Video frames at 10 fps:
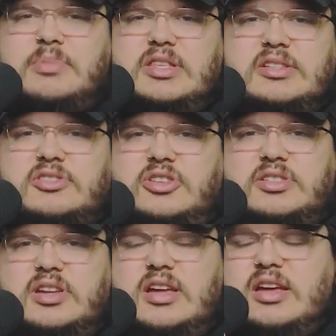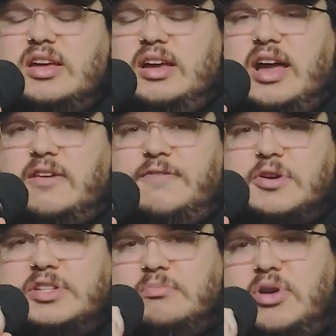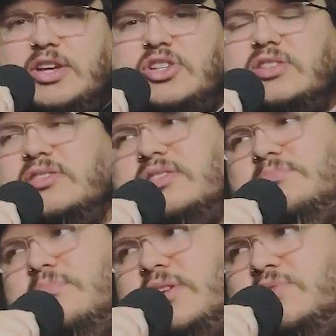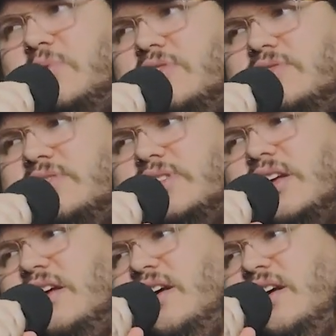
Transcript: But this is just kind of first impressions, buzzwords.